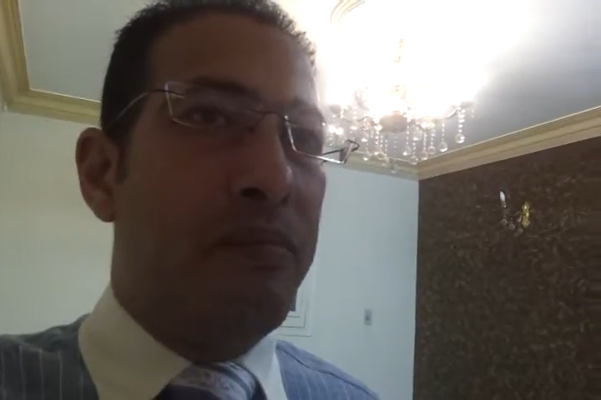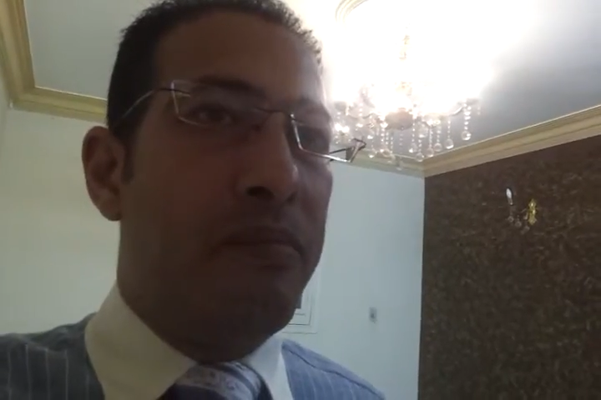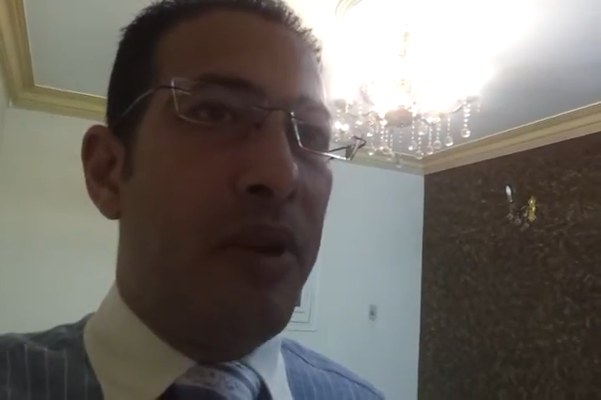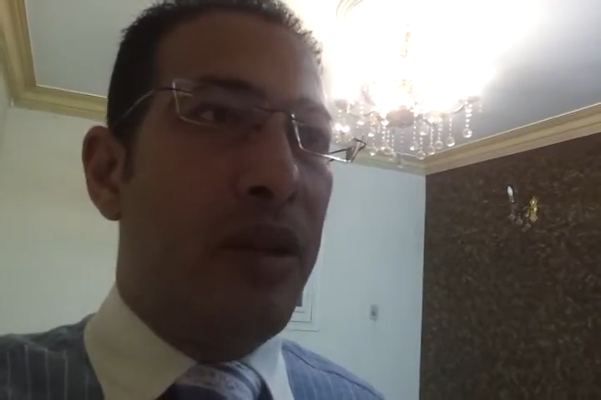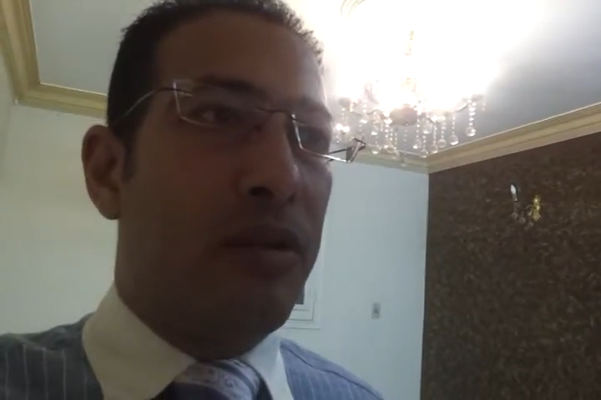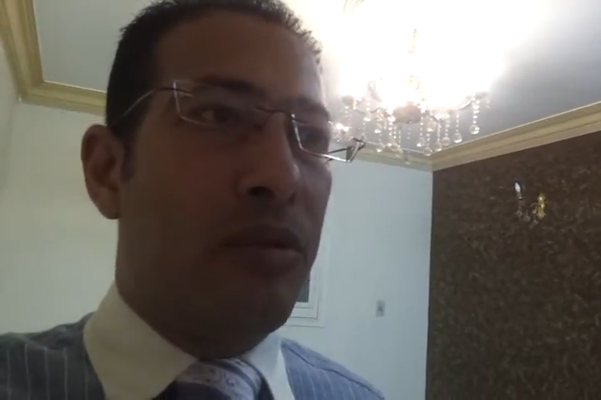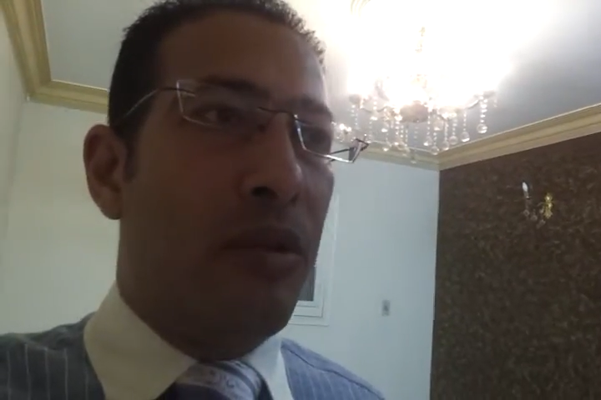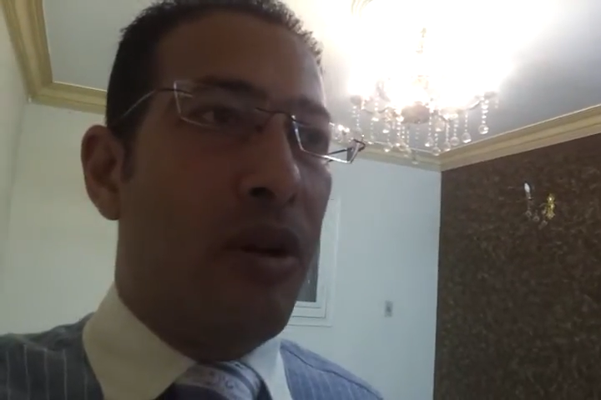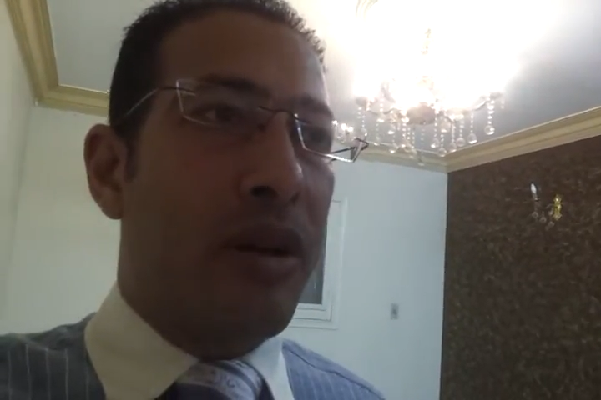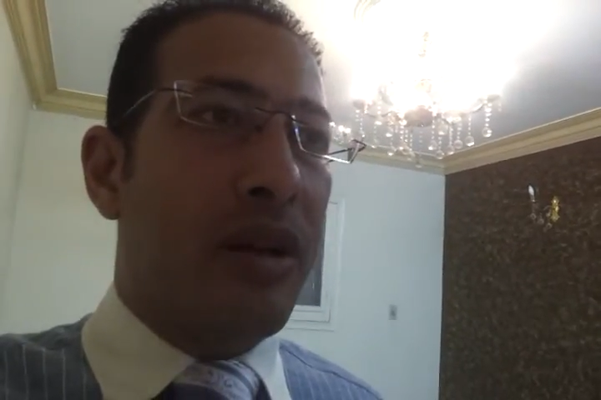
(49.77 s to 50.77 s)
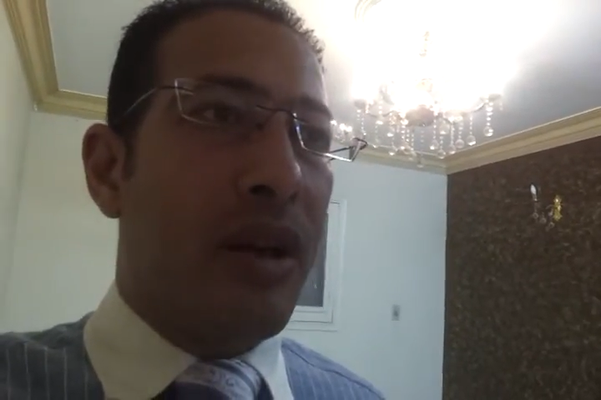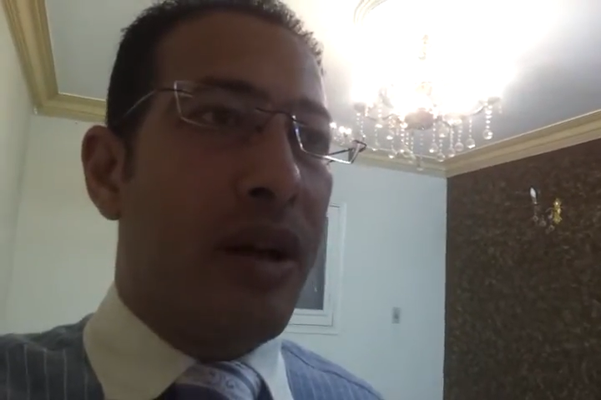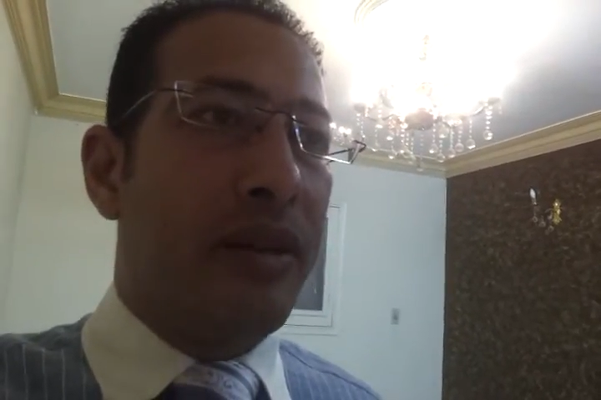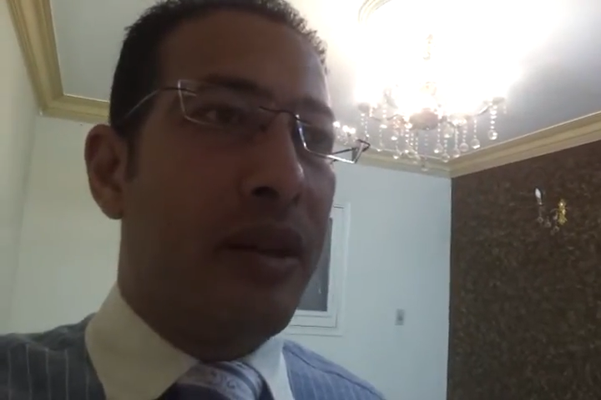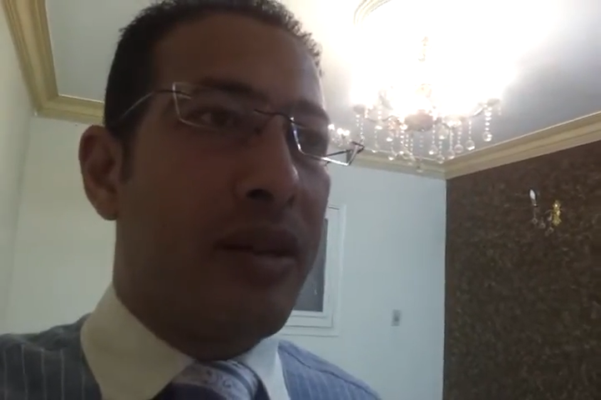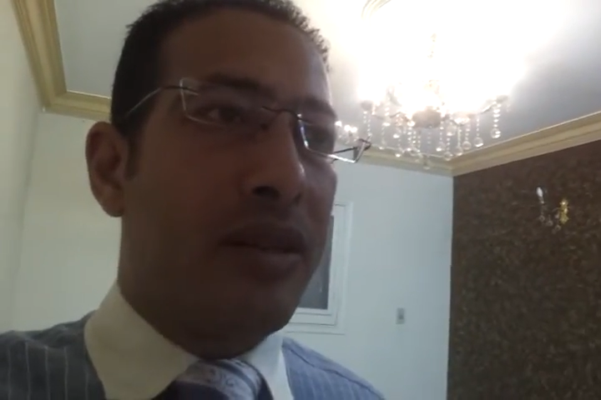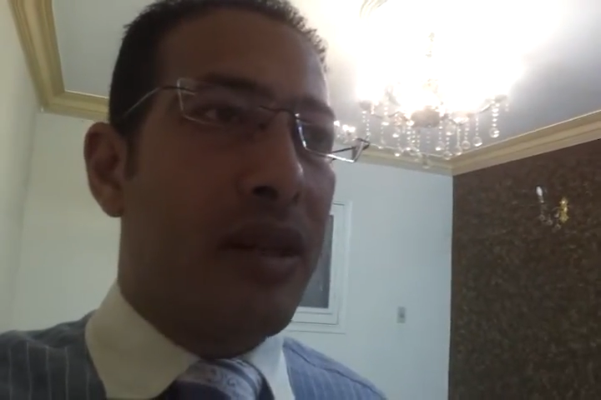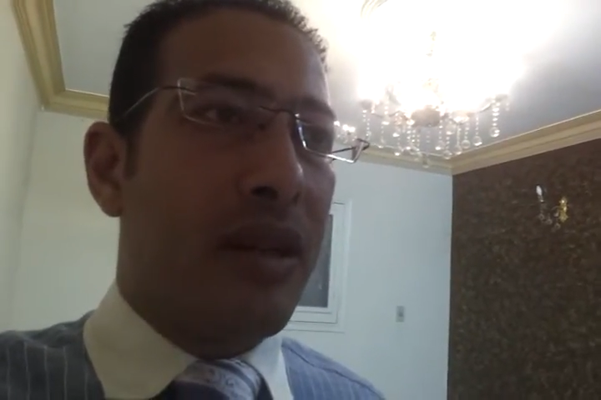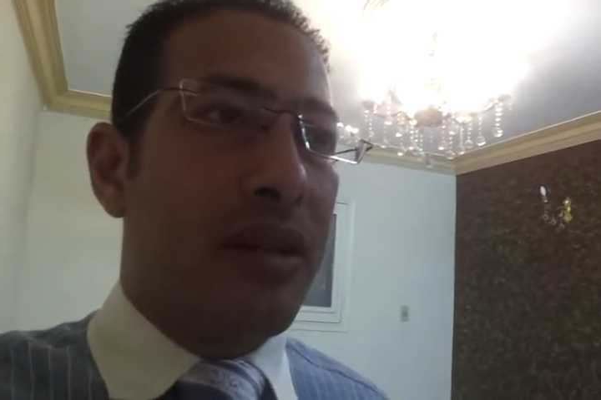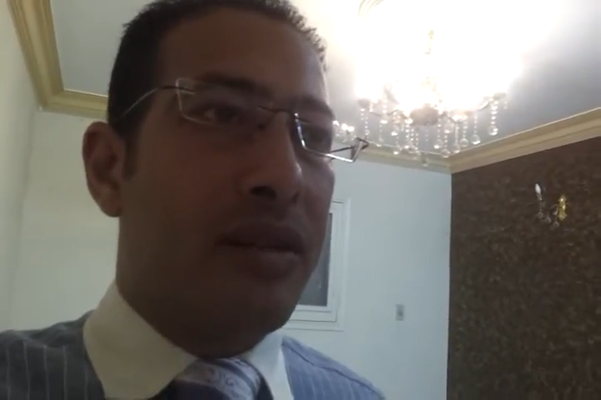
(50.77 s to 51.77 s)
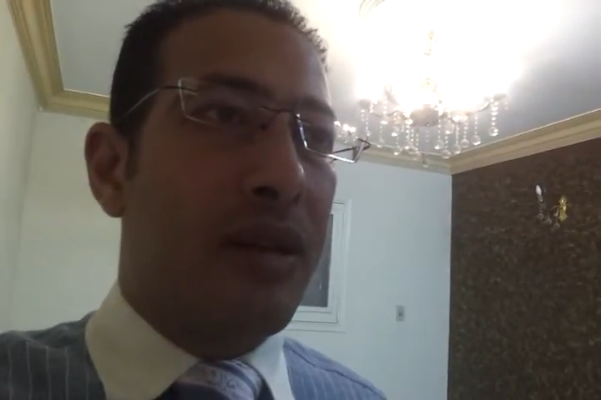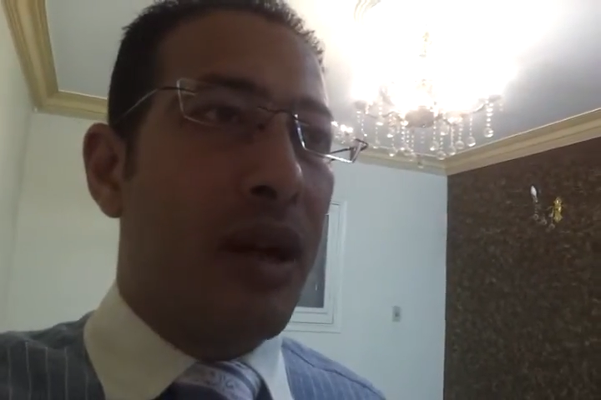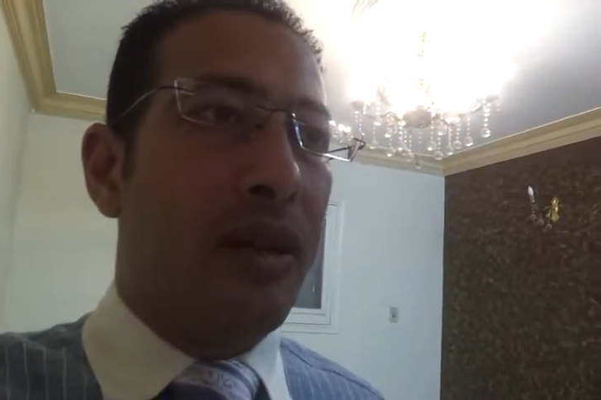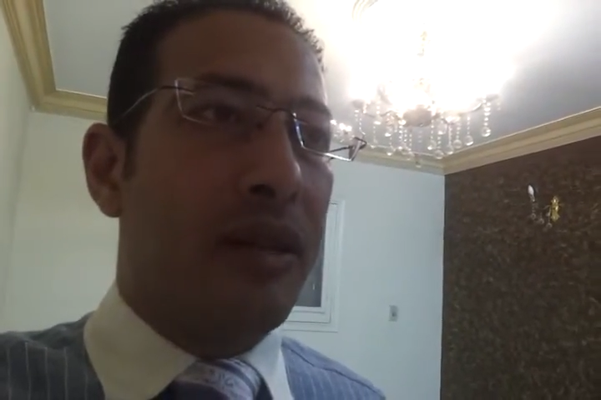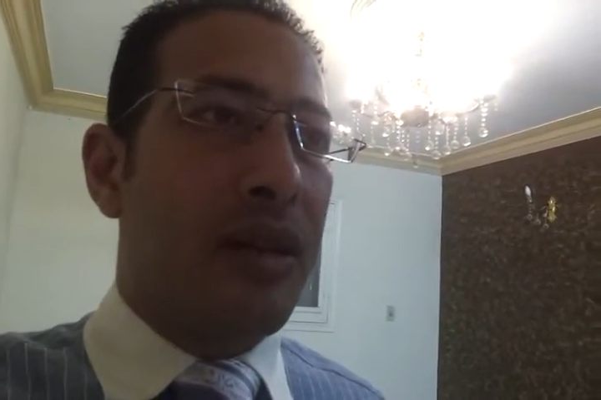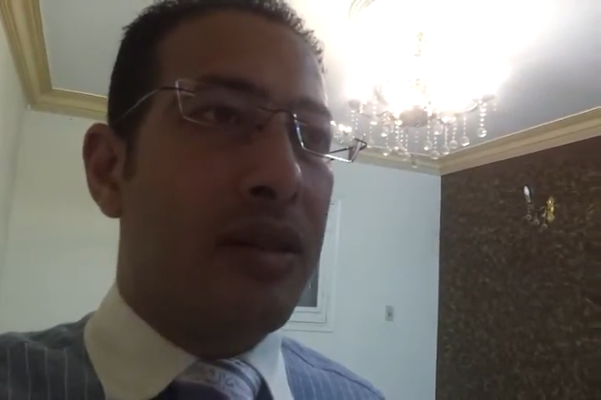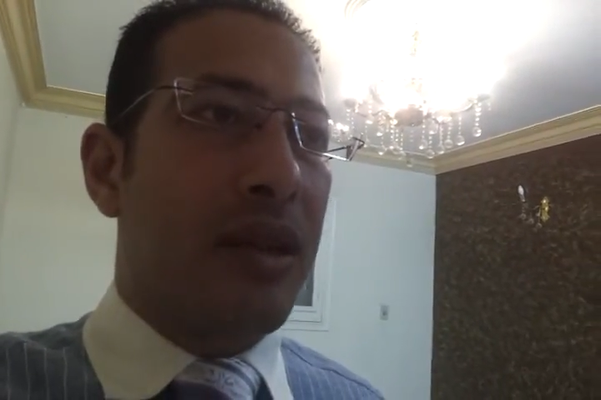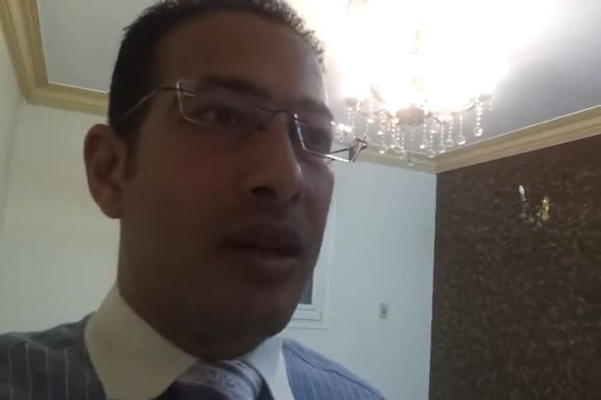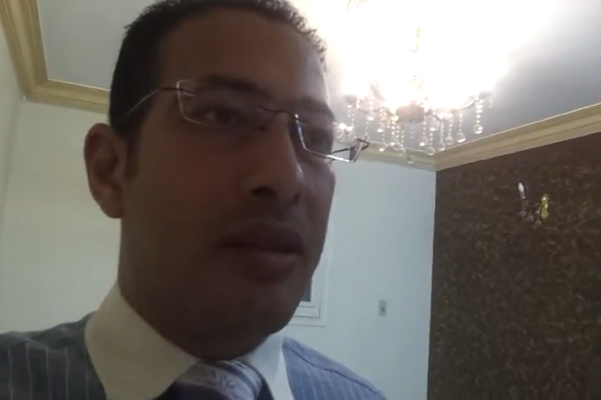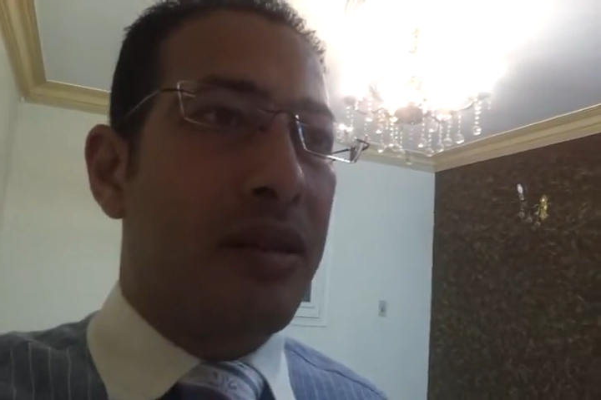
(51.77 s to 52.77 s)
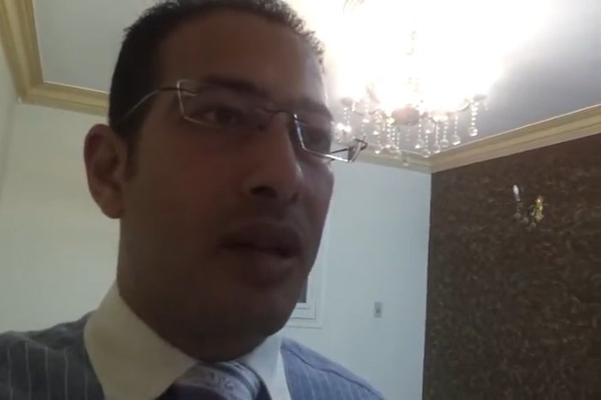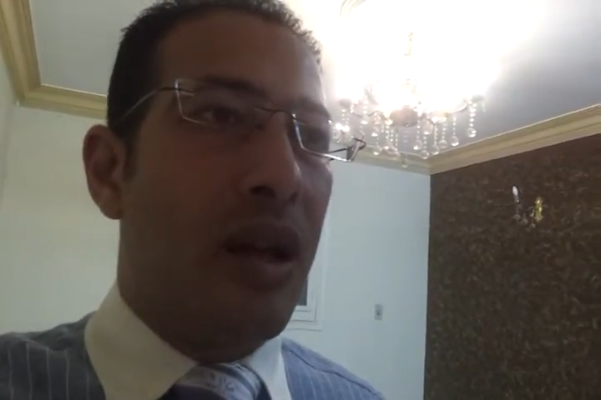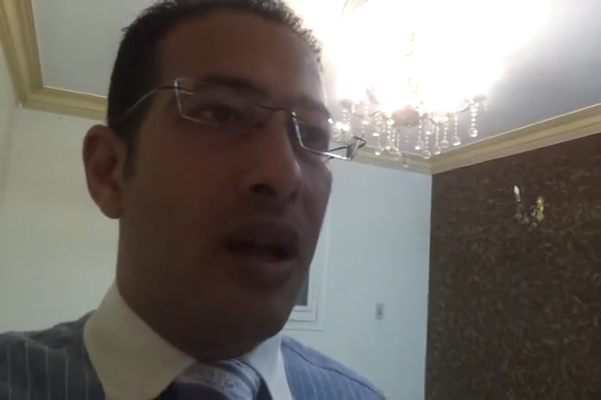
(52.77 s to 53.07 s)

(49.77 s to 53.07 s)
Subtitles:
built to work under stairs.